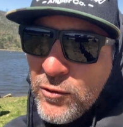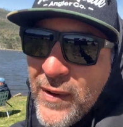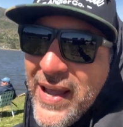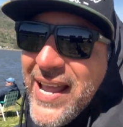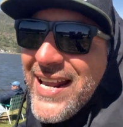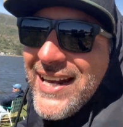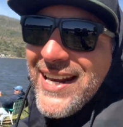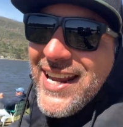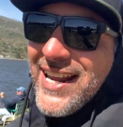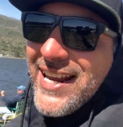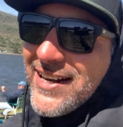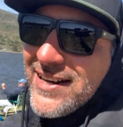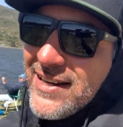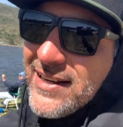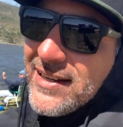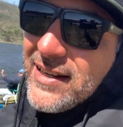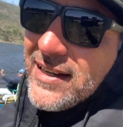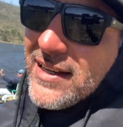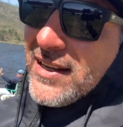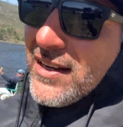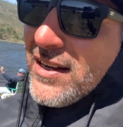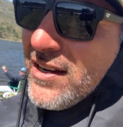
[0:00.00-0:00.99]
weighed
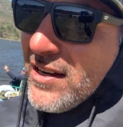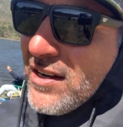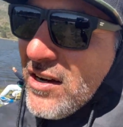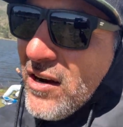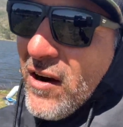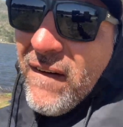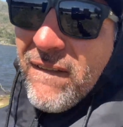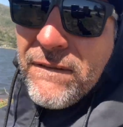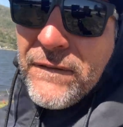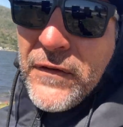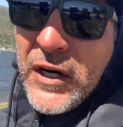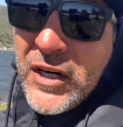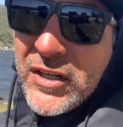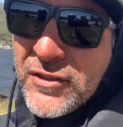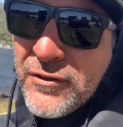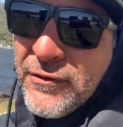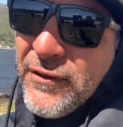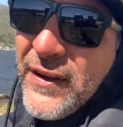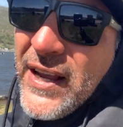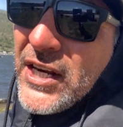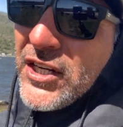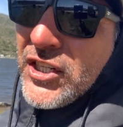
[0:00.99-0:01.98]
in.
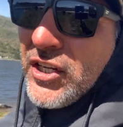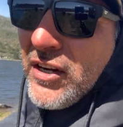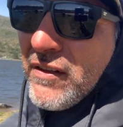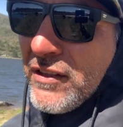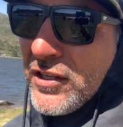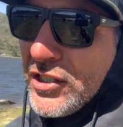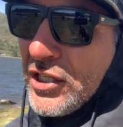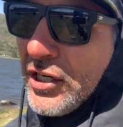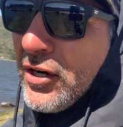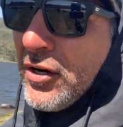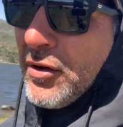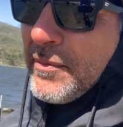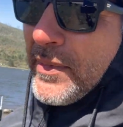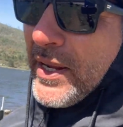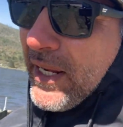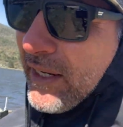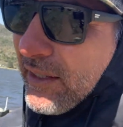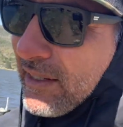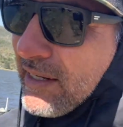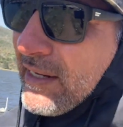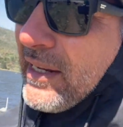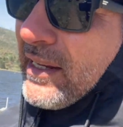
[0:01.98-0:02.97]
First fish of the
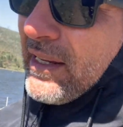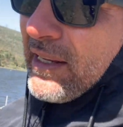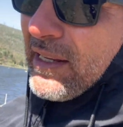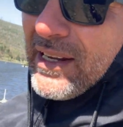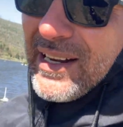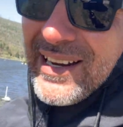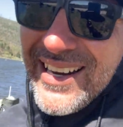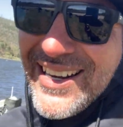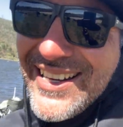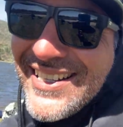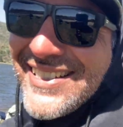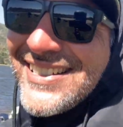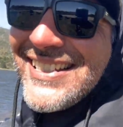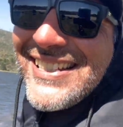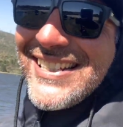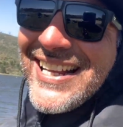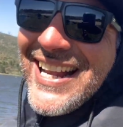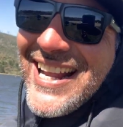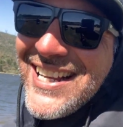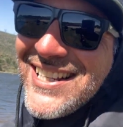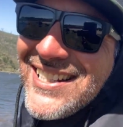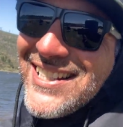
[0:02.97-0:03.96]
tournament,
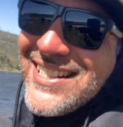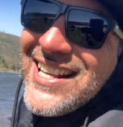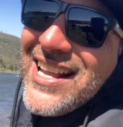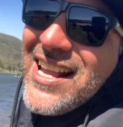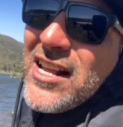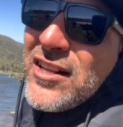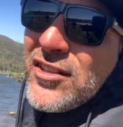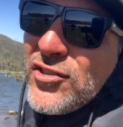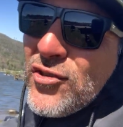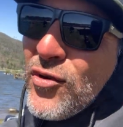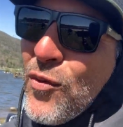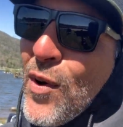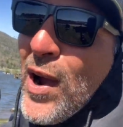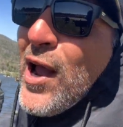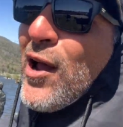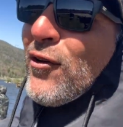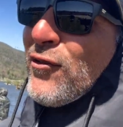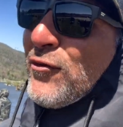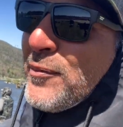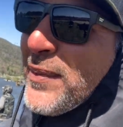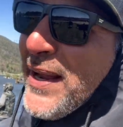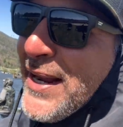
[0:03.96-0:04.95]

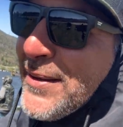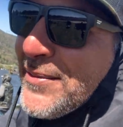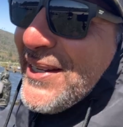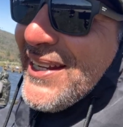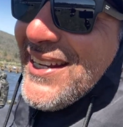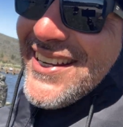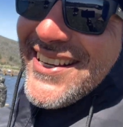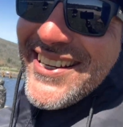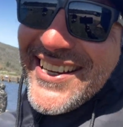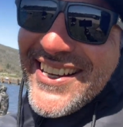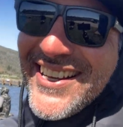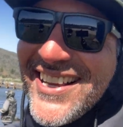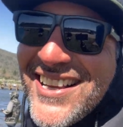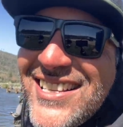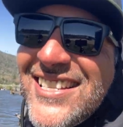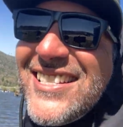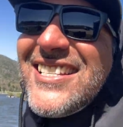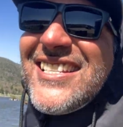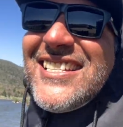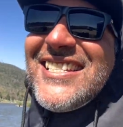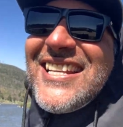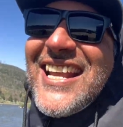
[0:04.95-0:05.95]
612, baby.
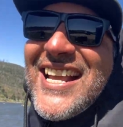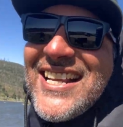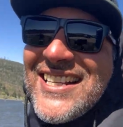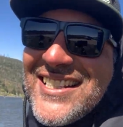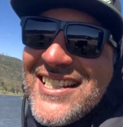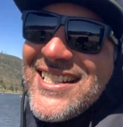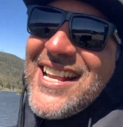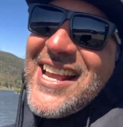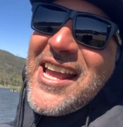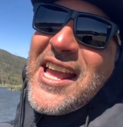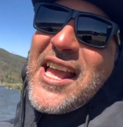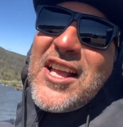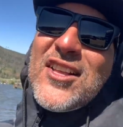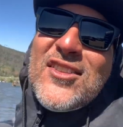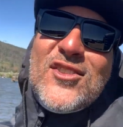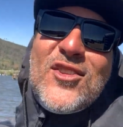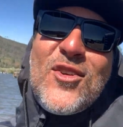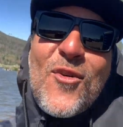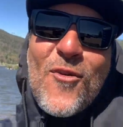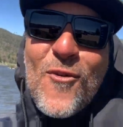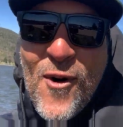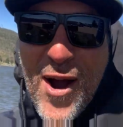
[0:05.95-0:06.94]

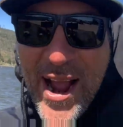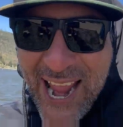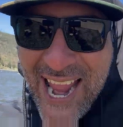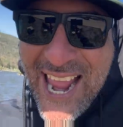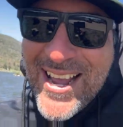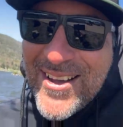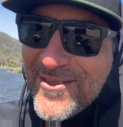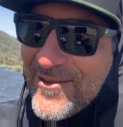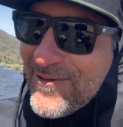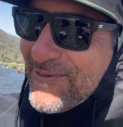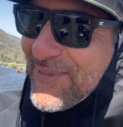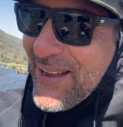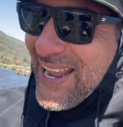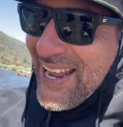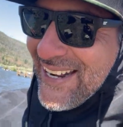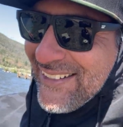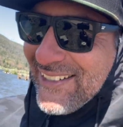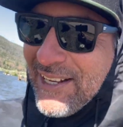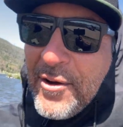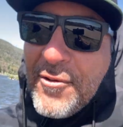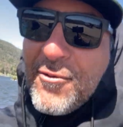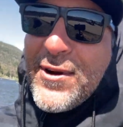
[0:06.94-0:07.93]
612,
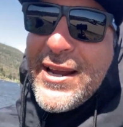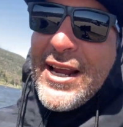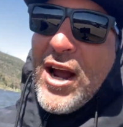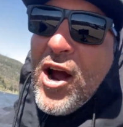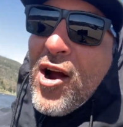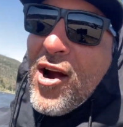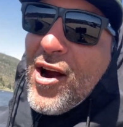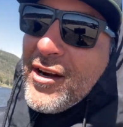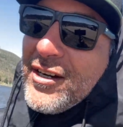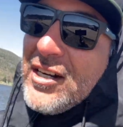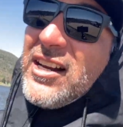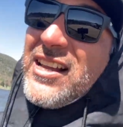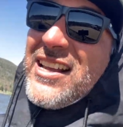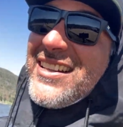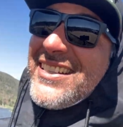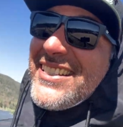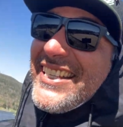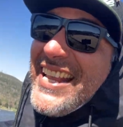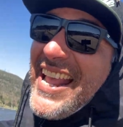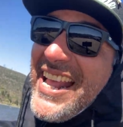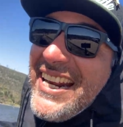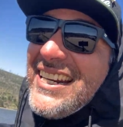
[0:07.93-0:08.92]
man. So we are
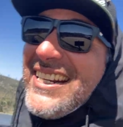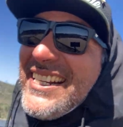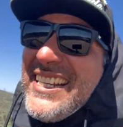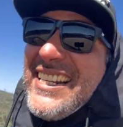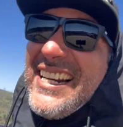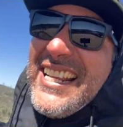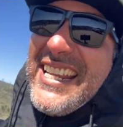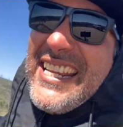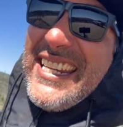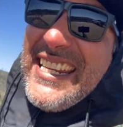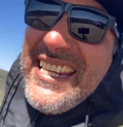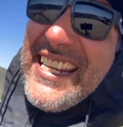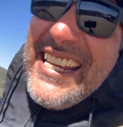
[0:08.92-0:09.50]
technically